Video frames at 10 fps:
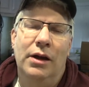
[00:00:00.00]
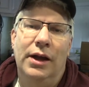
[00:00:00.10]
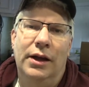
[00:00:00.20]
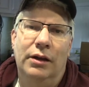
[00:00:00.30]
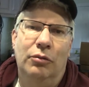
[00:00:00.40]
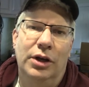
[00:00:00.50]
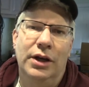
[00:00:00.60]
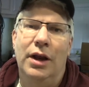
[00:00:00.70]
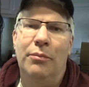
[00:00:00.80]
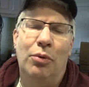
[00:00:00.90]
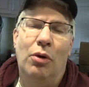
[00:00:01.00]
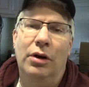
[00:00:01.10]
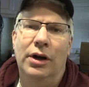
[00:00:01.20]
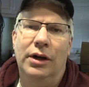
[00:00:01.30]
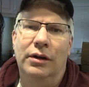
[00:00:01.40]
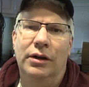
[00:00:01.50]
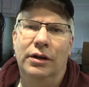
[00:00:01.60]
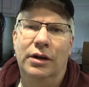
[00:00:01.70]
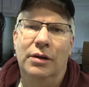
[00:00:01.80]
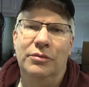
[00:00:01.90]
and when it imported it,
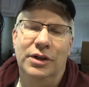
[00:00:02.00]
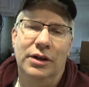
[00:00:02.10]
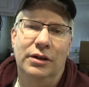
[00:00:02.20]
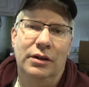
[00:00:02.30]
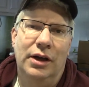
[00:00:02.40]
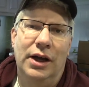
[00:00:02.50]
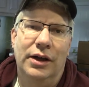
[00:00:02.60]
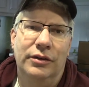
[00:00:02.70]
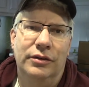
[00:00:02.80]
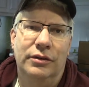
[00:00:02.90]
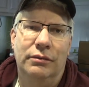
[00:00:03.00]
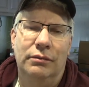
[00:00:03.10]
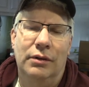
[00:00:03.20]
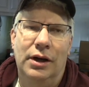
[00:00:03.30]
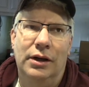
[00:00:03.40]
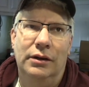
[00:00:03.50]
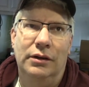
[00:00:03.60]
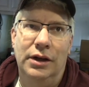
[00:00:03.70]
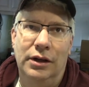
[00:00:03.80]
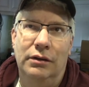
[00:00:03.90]
it comes in as uh,
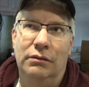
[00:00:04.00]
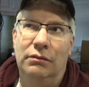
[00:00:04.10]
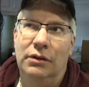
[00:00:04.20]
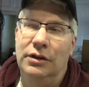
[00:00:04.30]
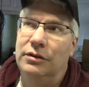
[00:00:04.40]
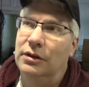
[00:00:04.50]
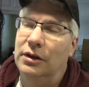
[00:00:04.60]
as